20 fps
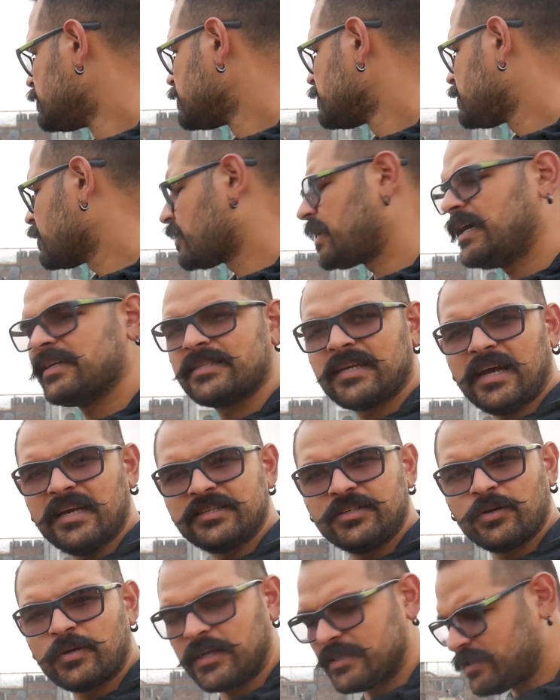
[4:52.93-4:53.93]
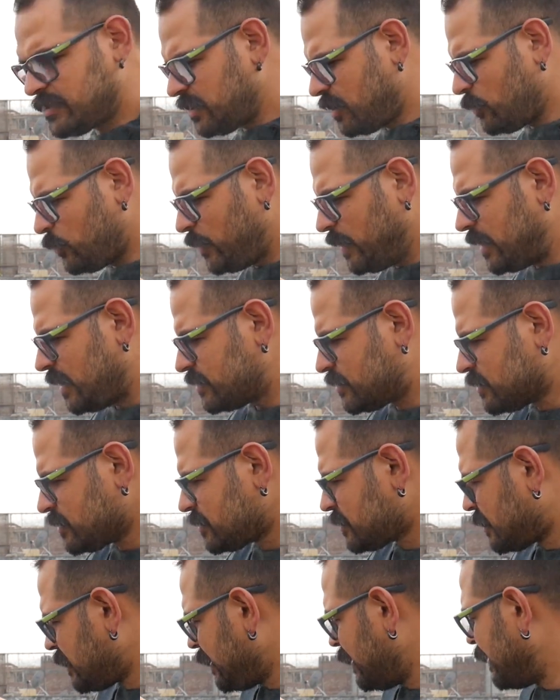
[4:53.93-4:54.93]
So guys, as you can see, we are
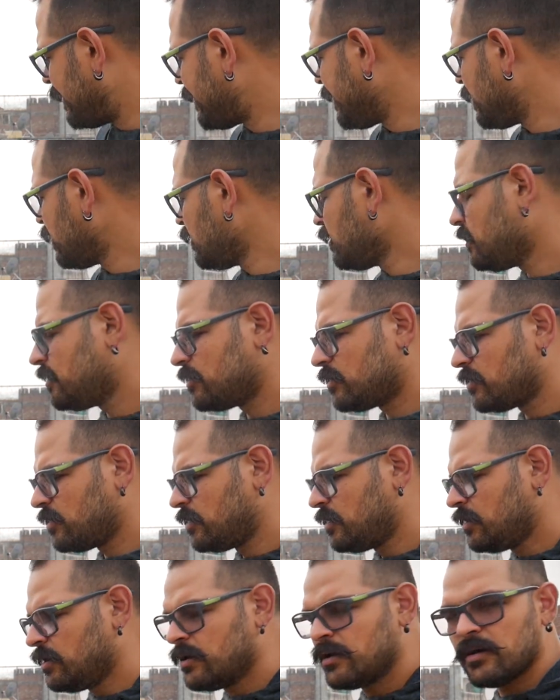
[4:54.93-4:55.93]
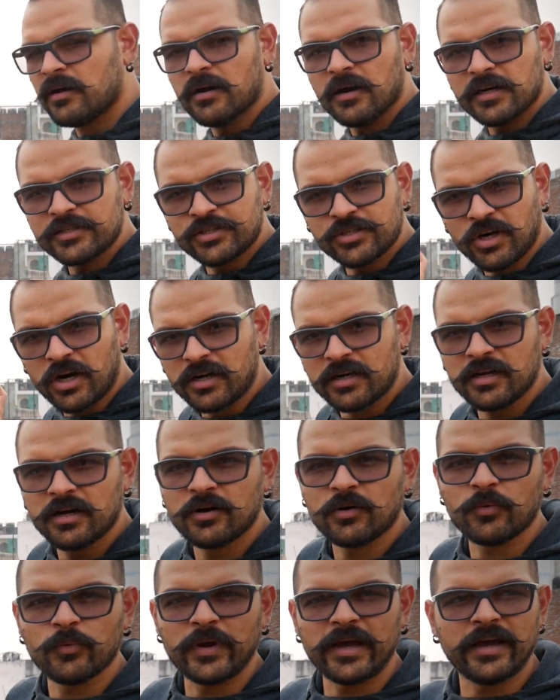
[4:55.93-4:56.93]
just creating a shot
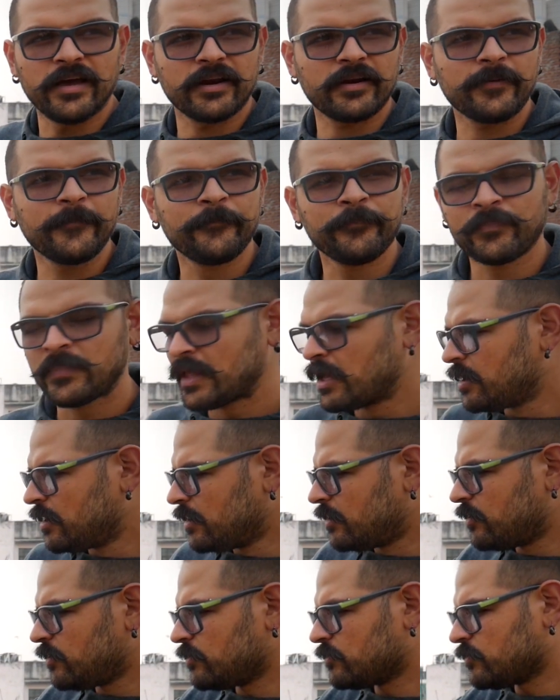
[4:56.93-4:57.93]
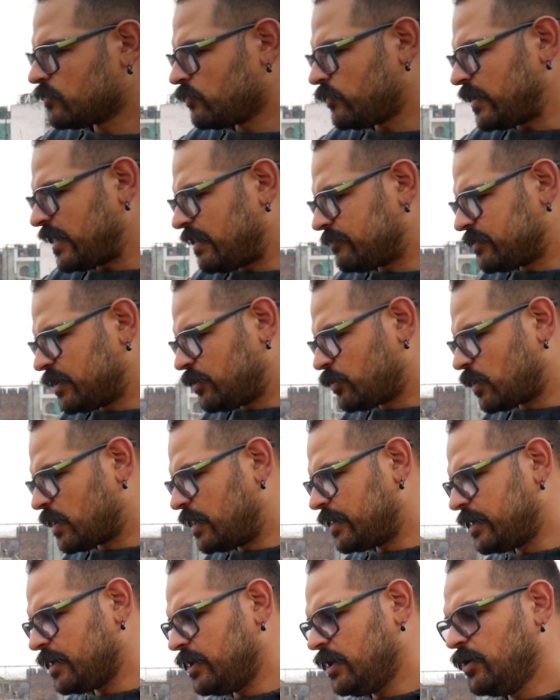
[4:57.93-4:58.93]
where we have the
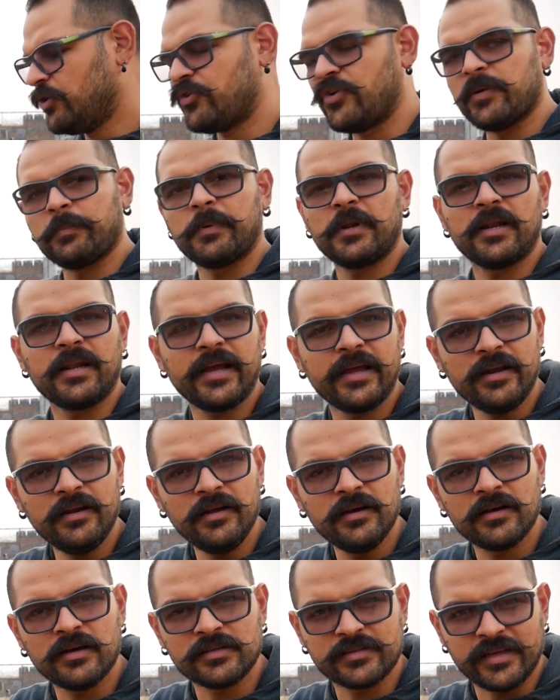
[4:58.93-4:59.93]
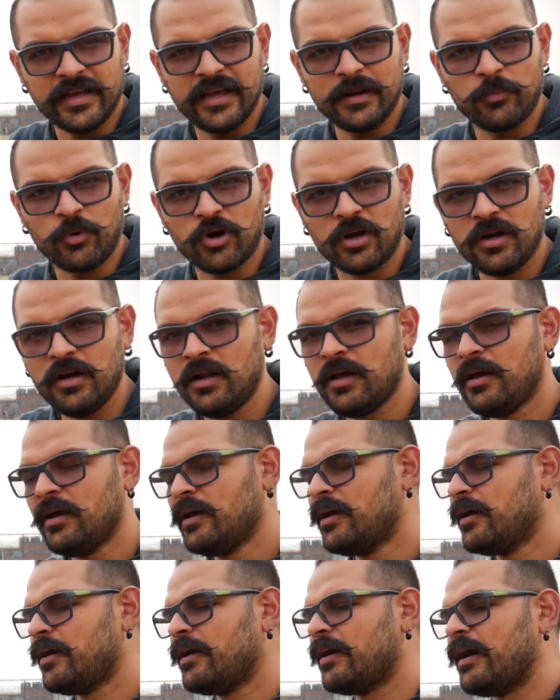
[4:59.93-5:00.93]
Ducati 999, a scale model,
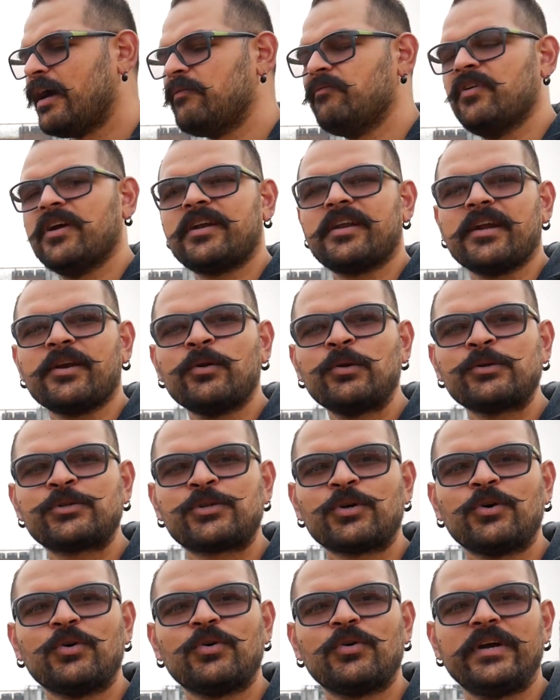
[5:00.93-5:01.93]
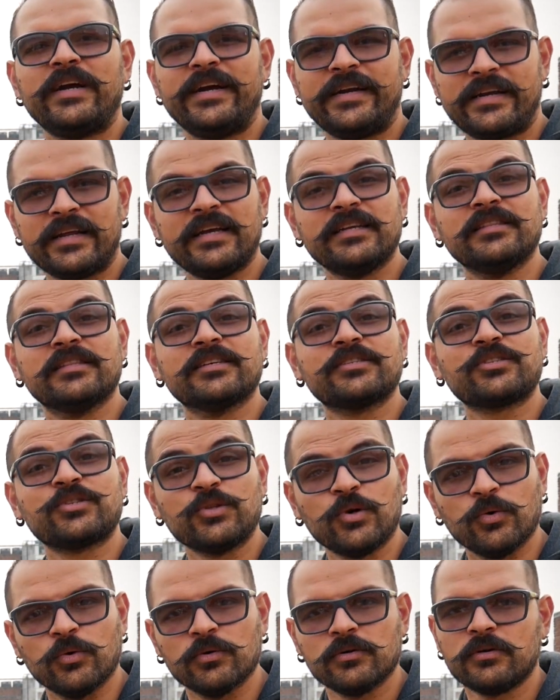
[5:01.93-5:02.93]
and we are trying to show it in the
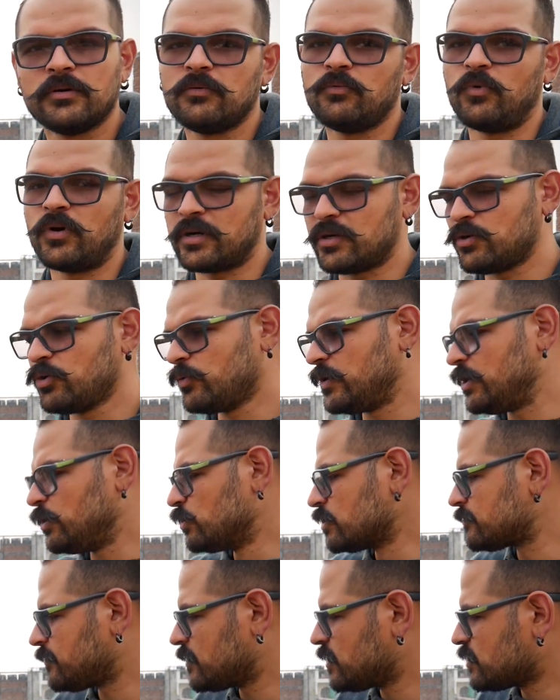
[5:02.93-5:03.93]
snow. What do we use for